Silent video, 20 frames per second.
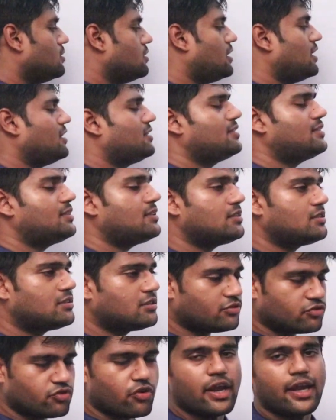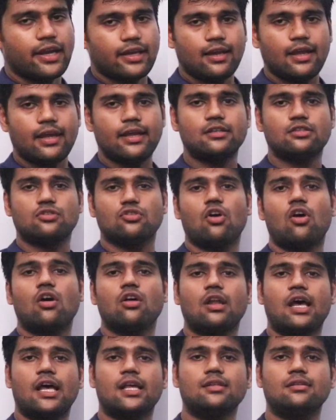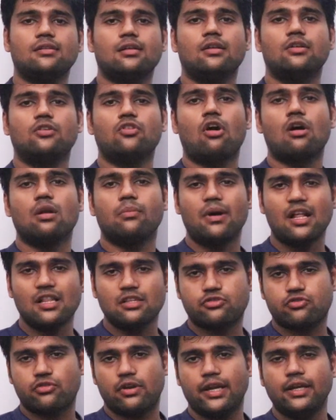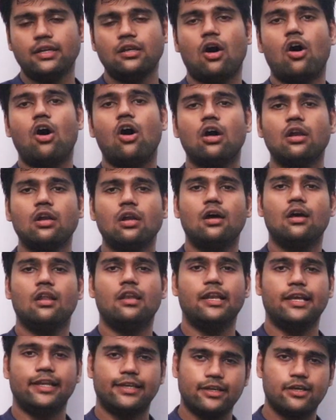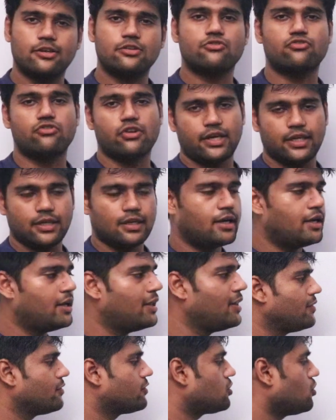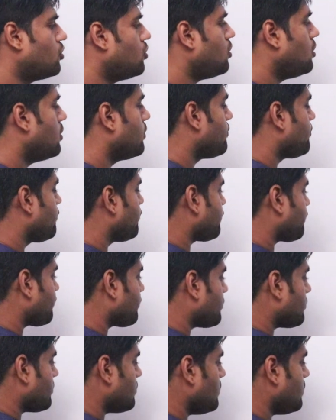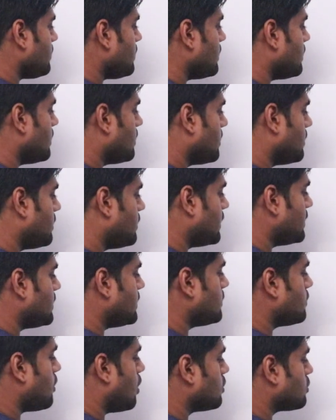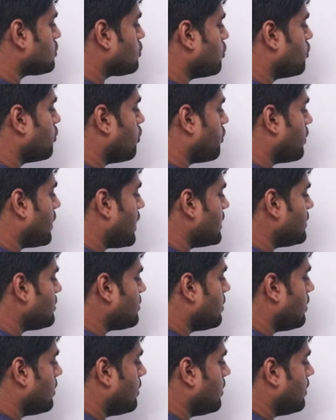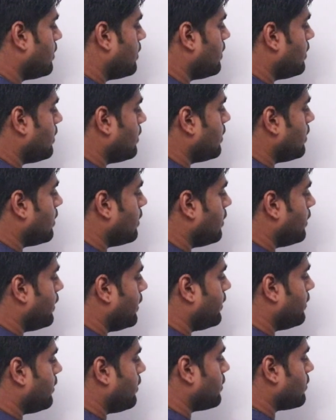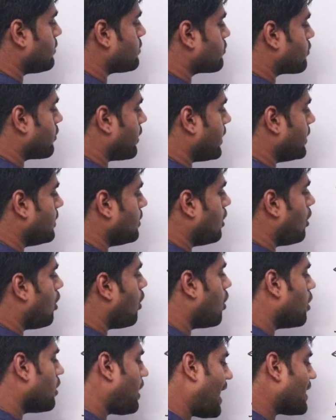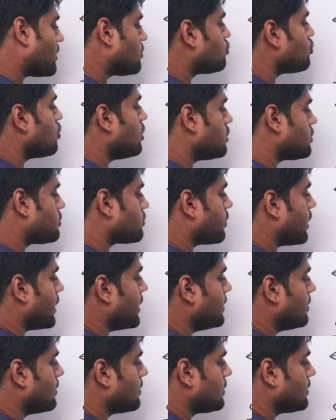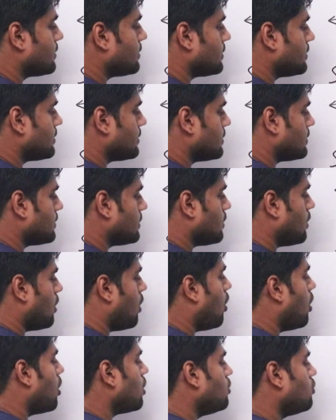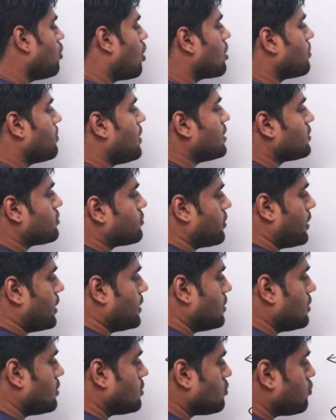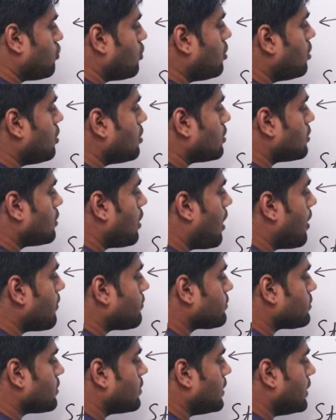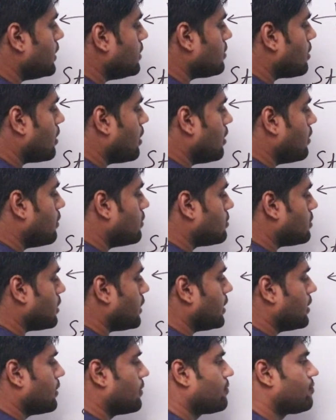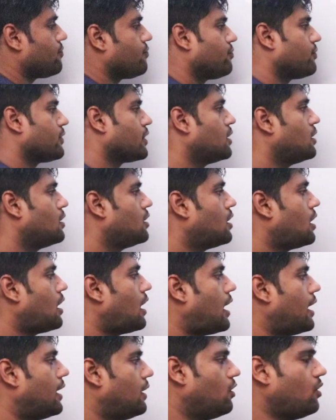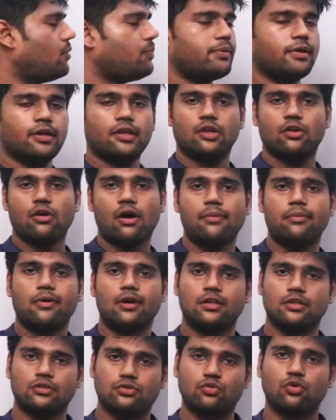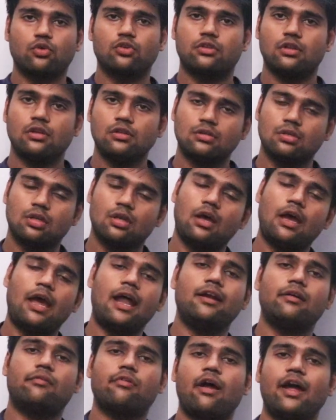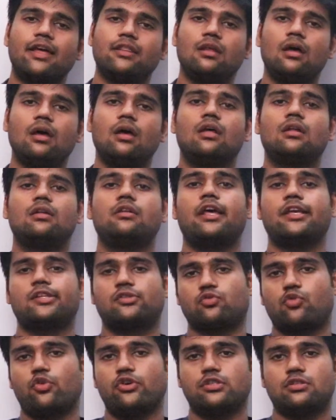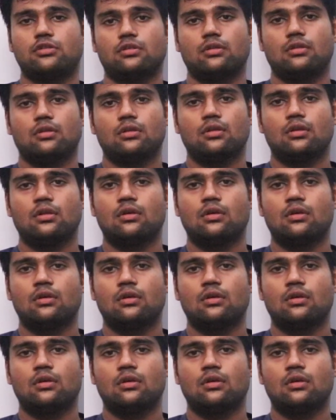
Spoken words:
this strain is known as normal strain or linear strain. So this is also known as linear strain or actual strain or normal strain. So the option is C. I hope you have understood this and try the next question.